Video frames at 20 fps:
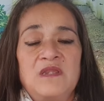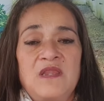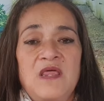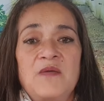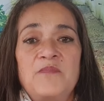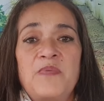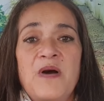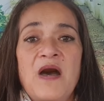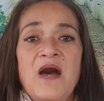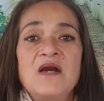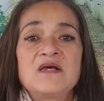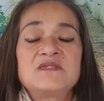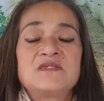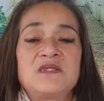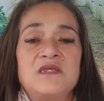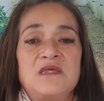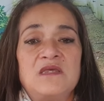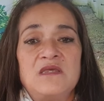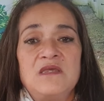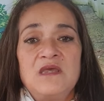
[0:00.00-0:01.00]
they're
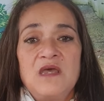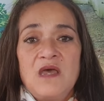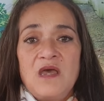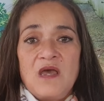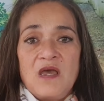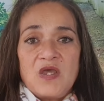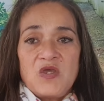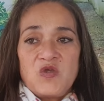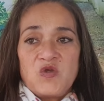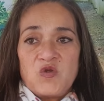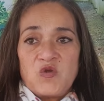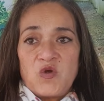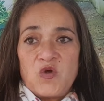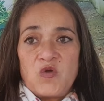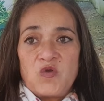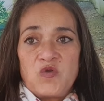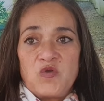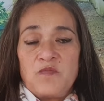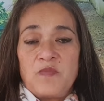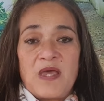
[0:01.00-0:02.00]
passing, you know,
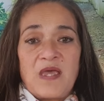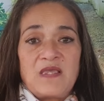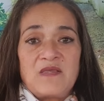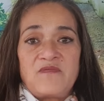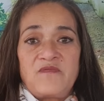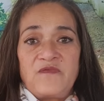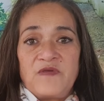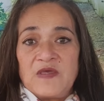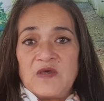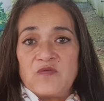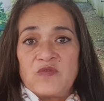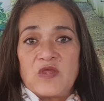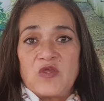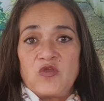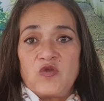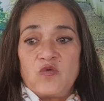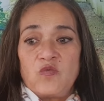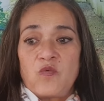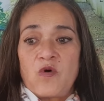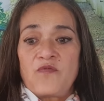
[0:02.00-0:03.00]
you may feel that
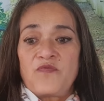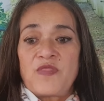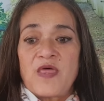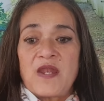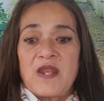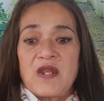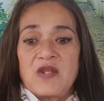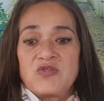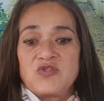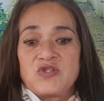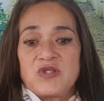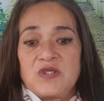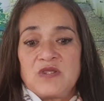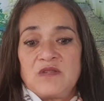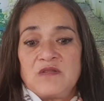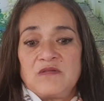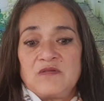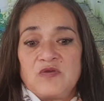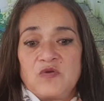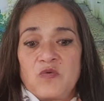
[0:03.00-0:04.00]
you want that energy,
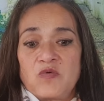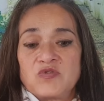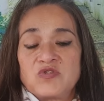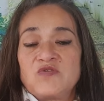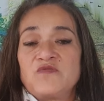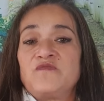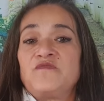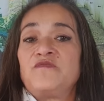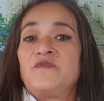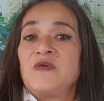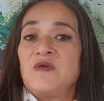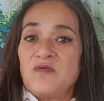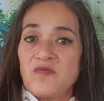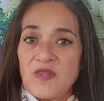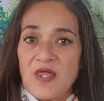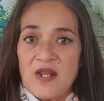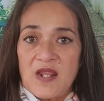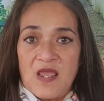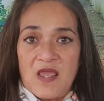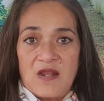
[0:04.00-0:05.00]
you want to feel
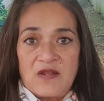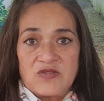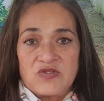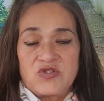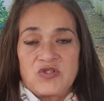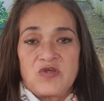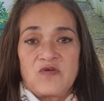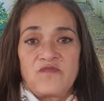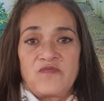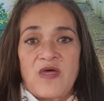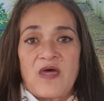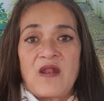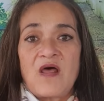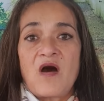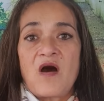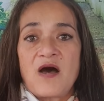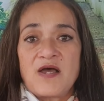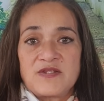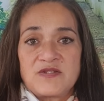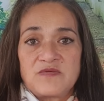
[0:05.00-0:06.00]
that energy of that
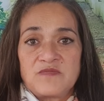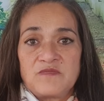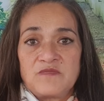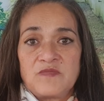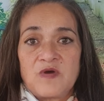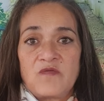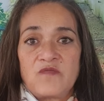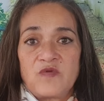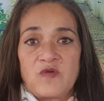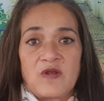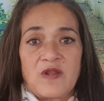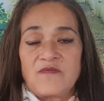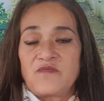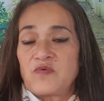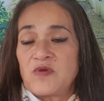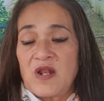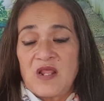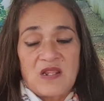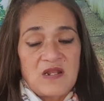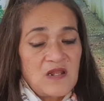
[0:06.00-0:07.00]
item of your loved
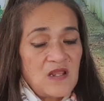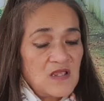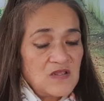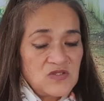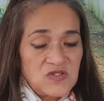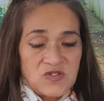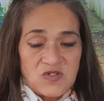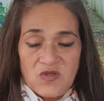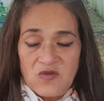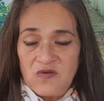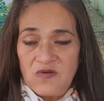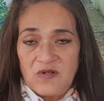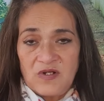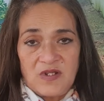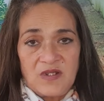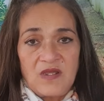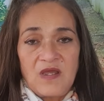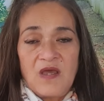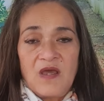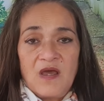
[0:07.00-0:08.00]
one. And
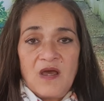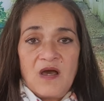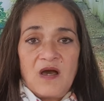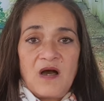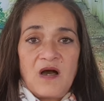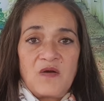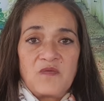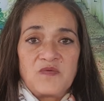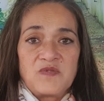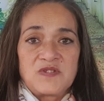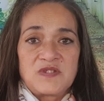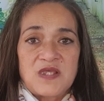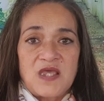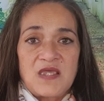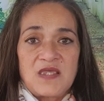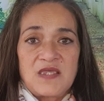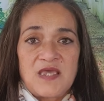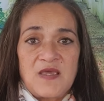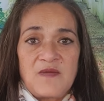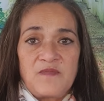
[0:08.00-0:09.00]
certainly I would
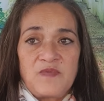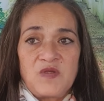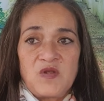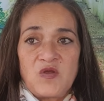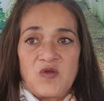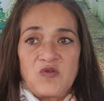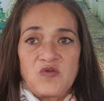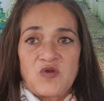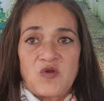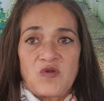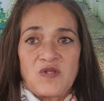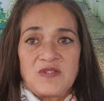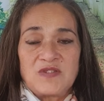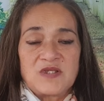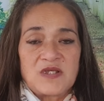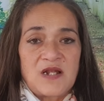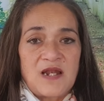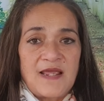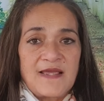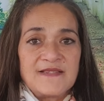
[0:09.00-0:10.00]
say keep, you know, you don't need to
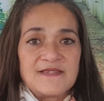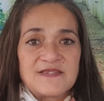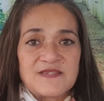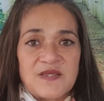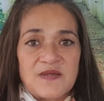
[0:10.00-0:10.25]
cleanse